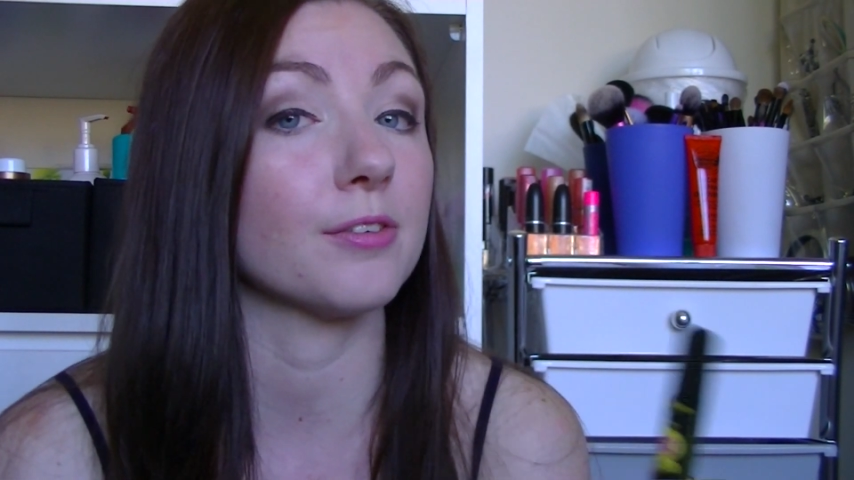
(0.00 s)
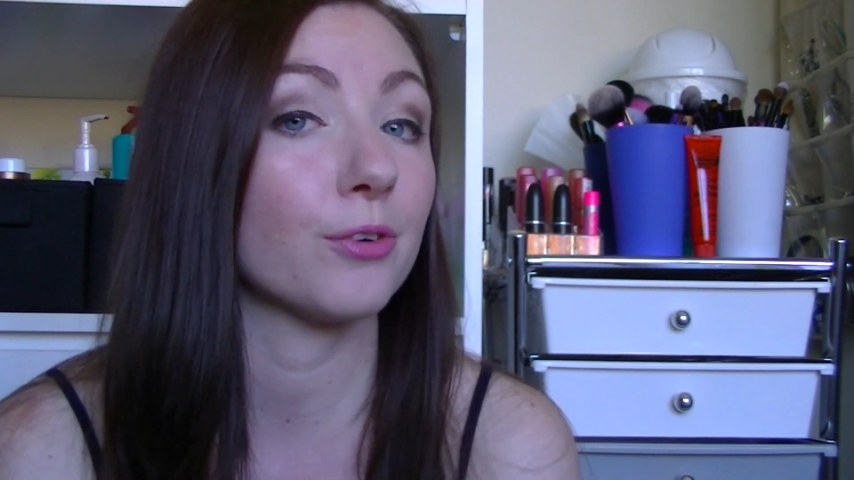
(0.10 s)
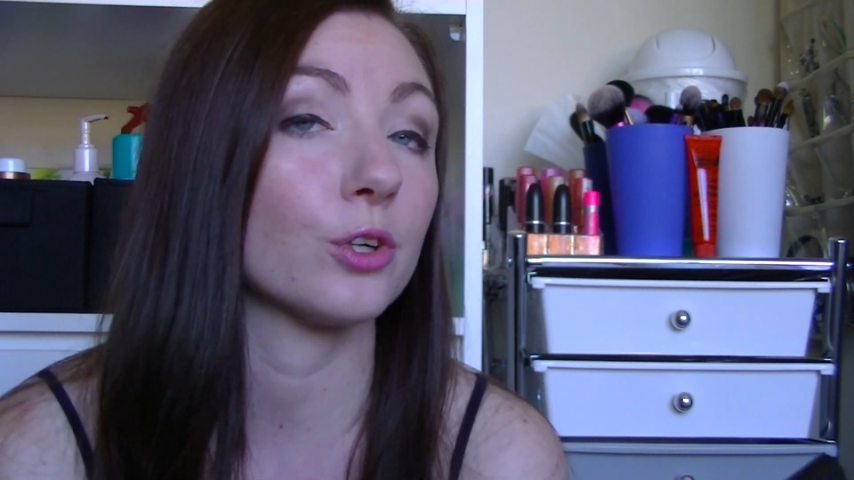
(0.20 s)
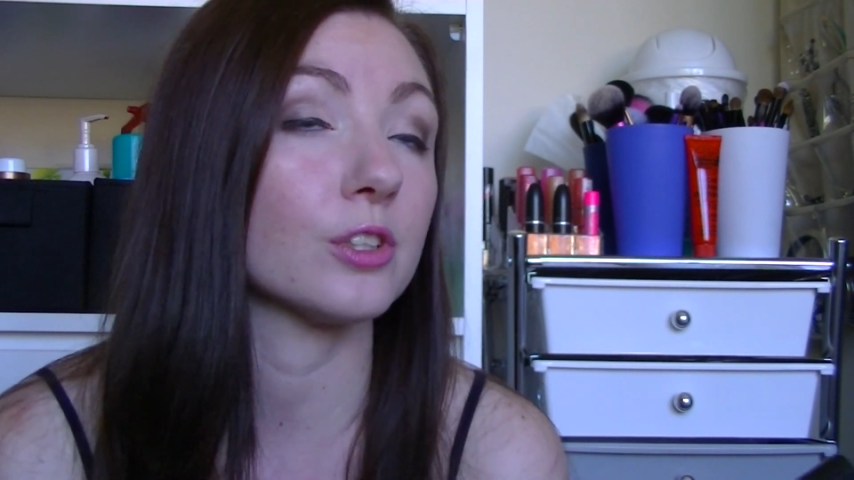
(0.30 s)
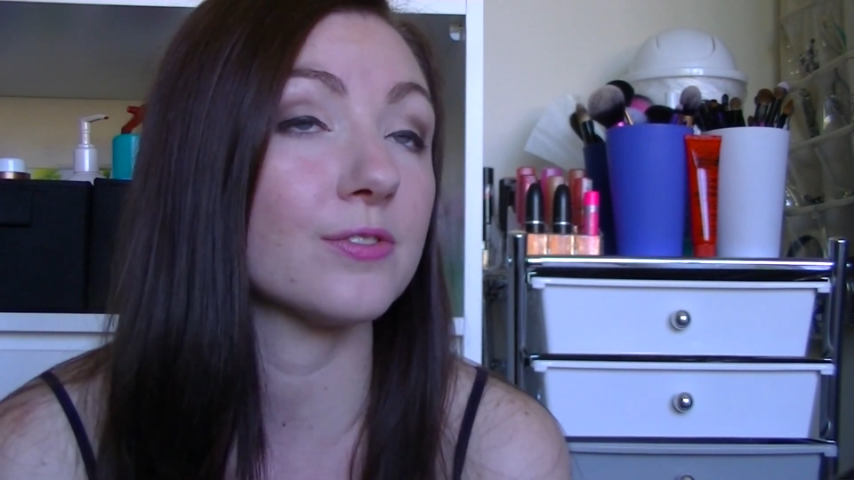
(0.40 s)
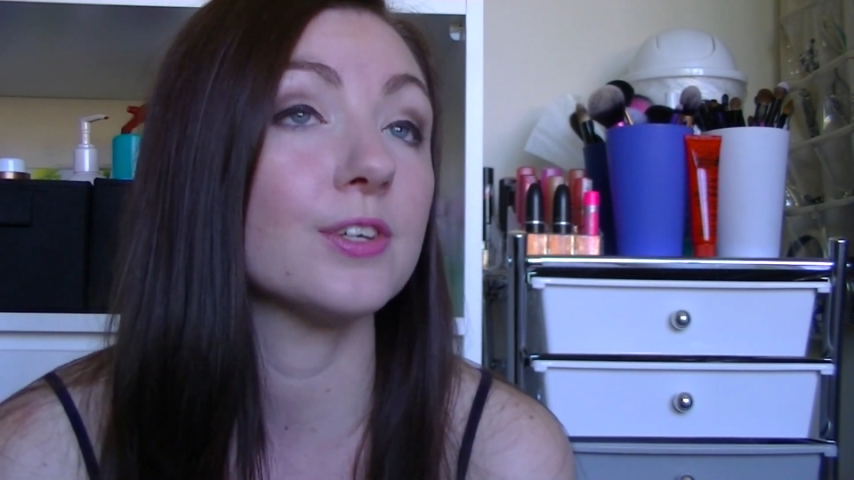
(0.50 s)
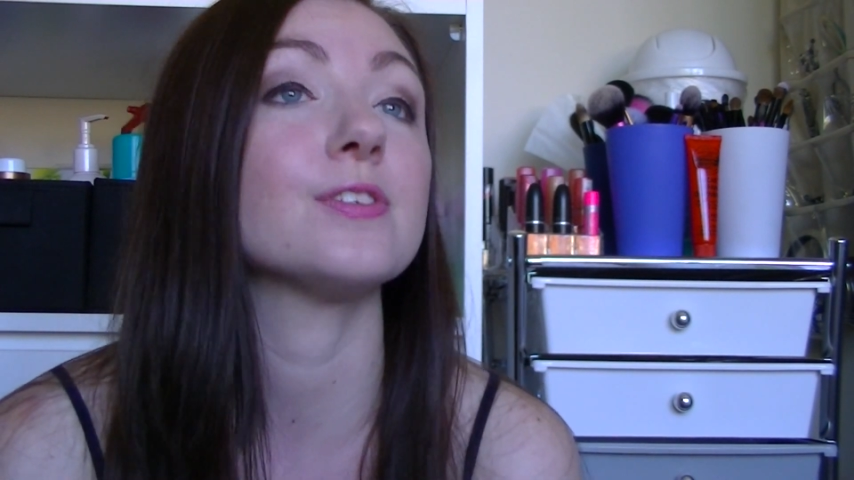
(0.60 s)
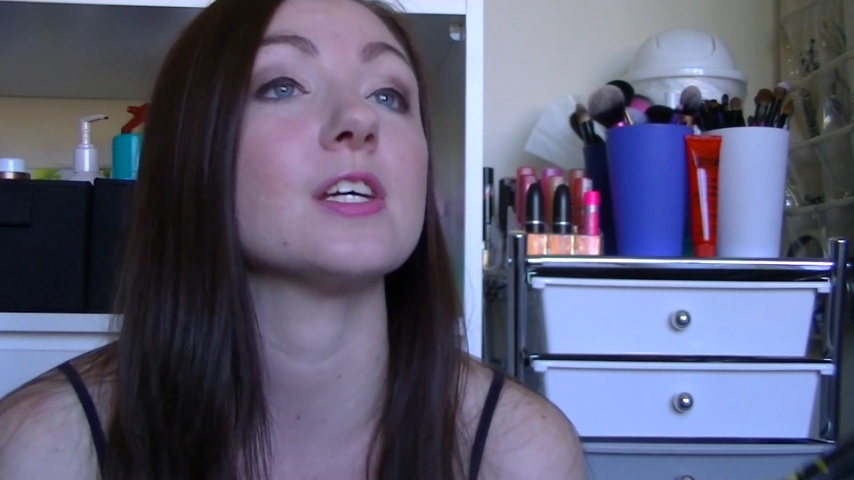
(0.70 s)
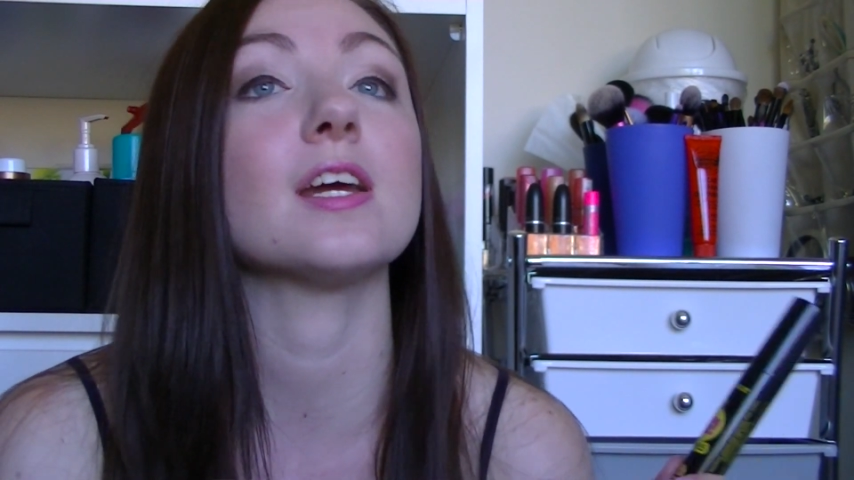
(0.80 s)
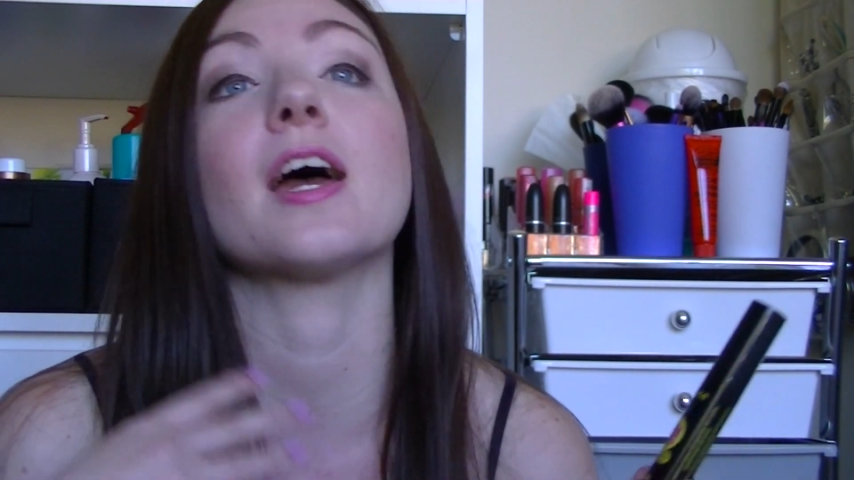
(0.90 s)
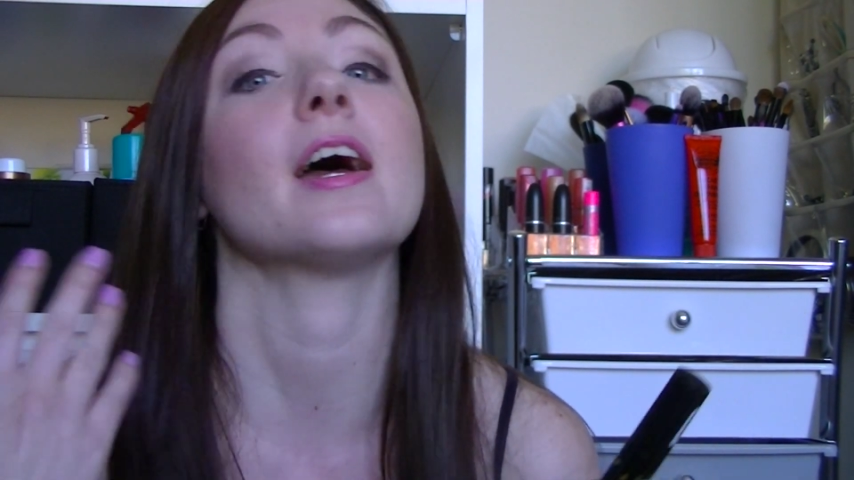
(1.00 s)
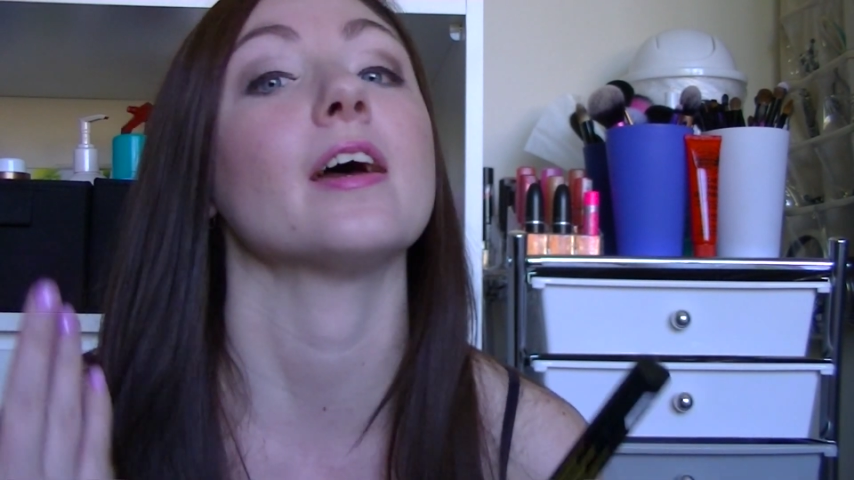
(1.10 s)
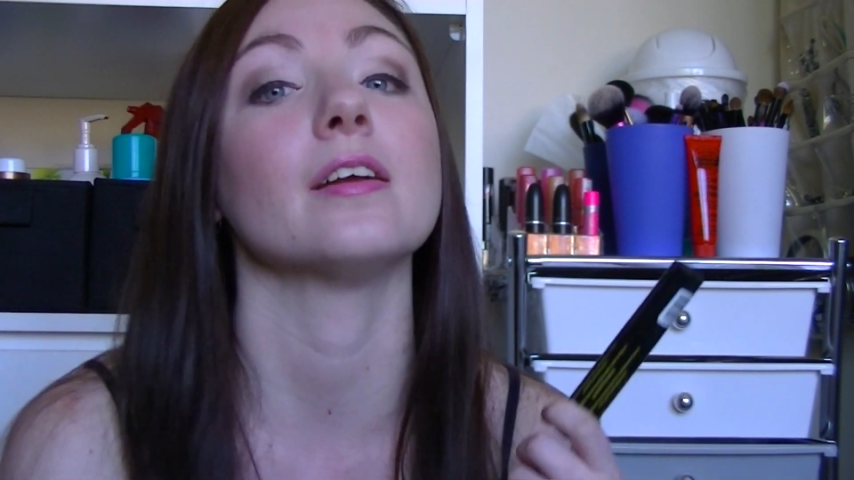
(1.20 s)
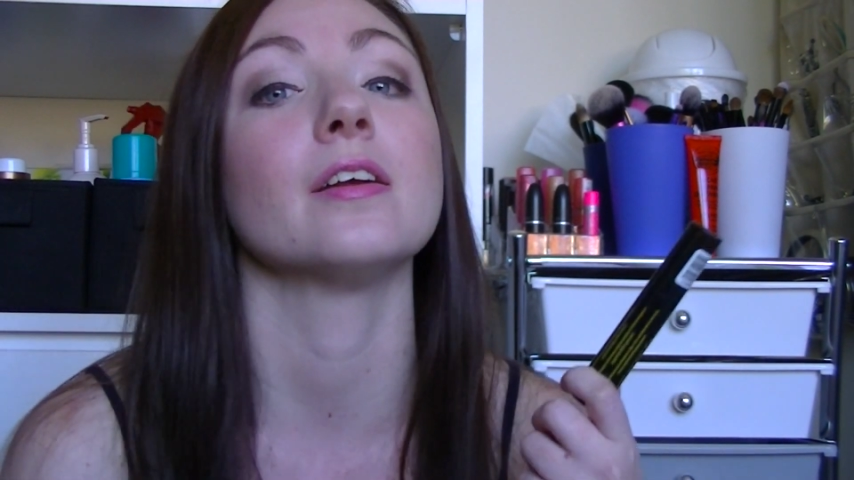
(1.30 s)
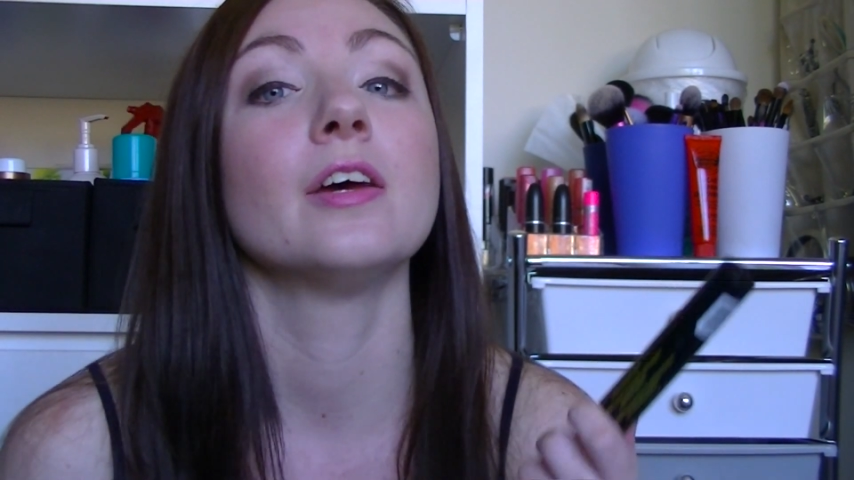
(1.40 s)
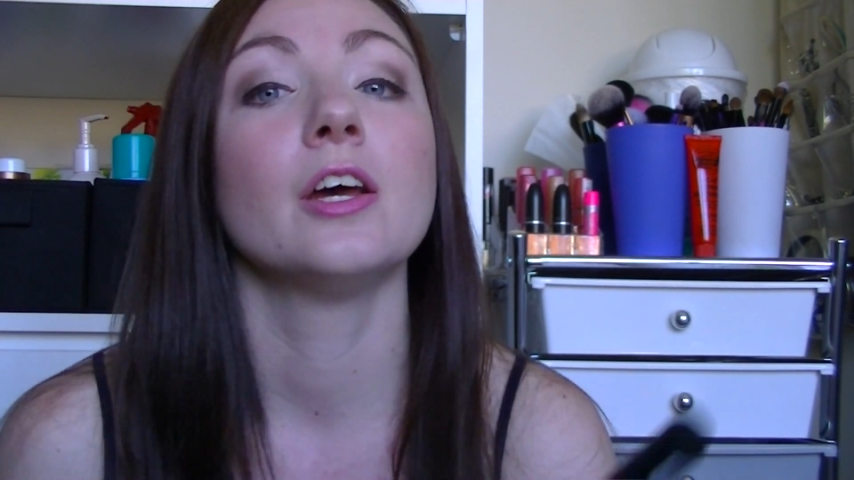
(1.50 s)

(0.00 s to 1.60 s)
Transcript: four dollars fifty, and